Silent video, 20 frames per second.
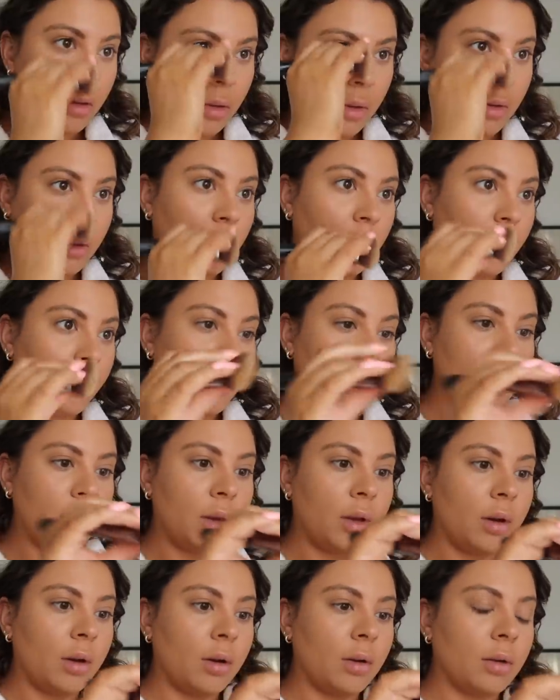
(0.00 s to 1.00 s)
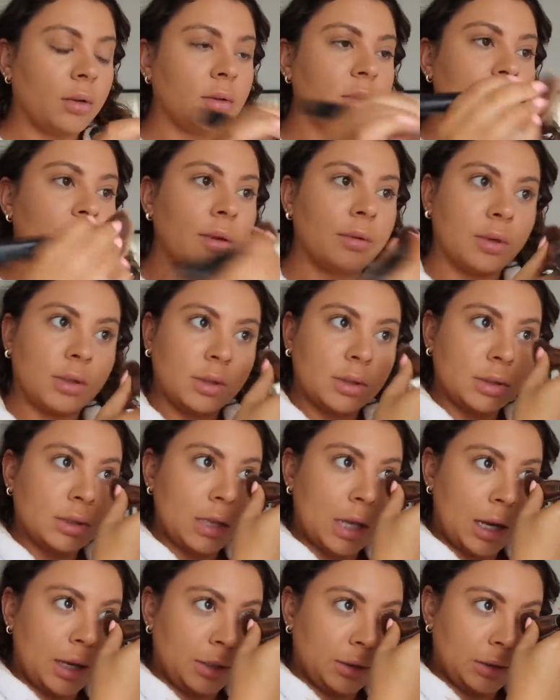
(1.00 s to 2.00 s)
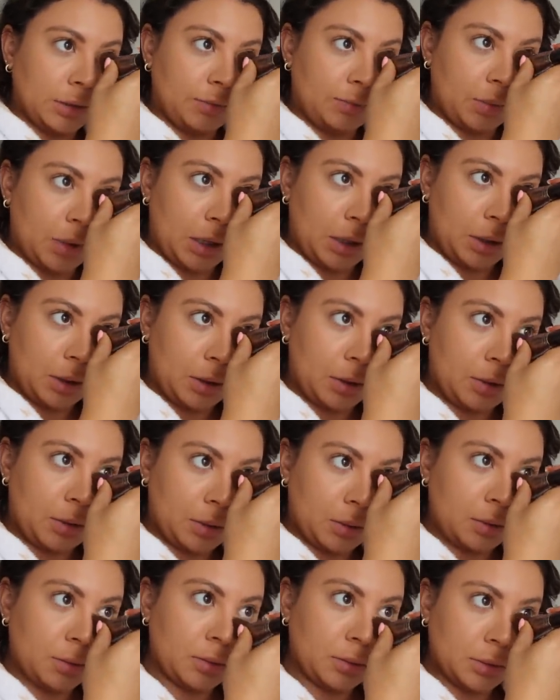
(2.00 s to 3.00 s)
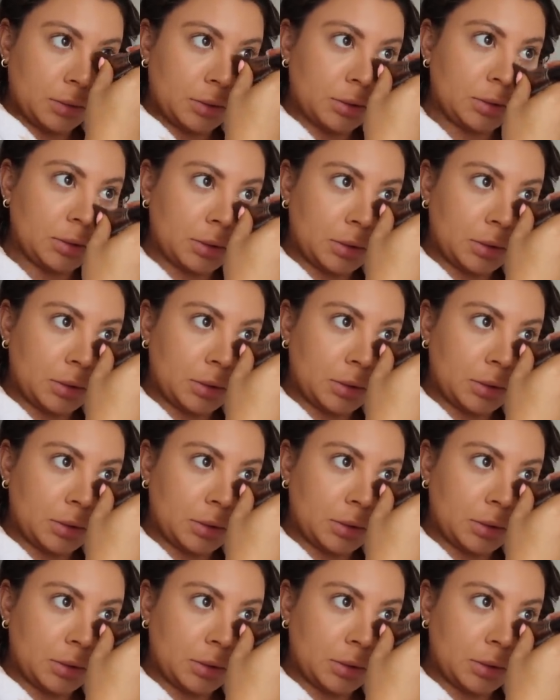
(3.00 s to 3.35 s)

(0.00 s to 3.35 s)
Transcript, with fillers: A little bit down the sides of my nose.